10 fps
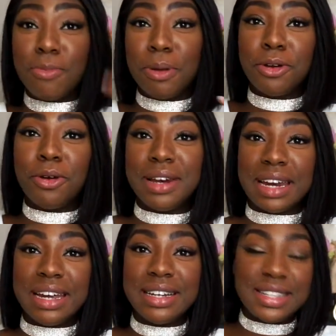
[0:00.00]
but not
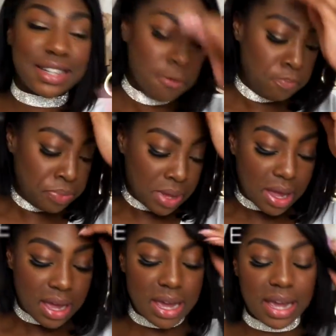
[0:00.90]
least
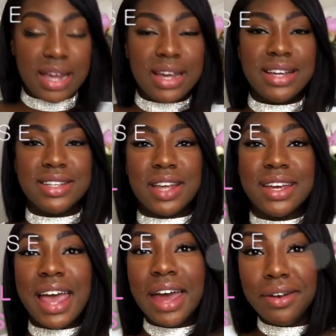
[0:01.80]
is,
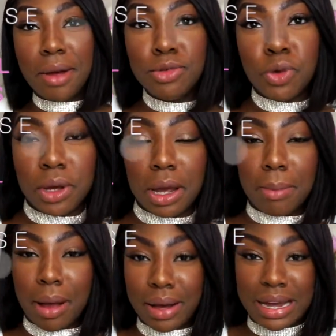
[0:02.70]
again, I'm talking
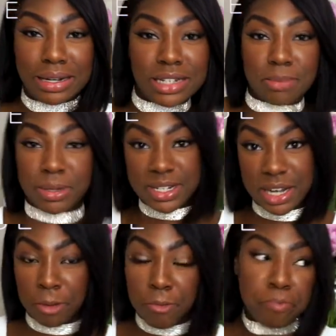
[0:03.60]
about
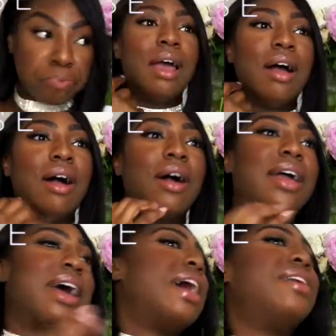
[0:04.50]
intimacy. I
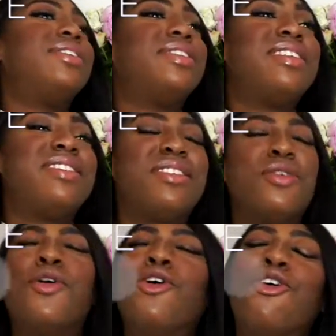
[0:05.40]
had this
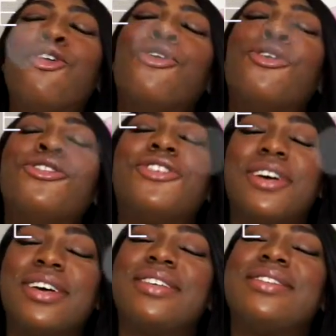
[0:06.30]

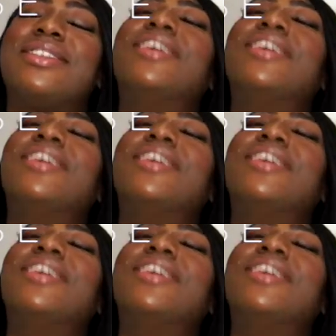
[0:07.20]
gorgeous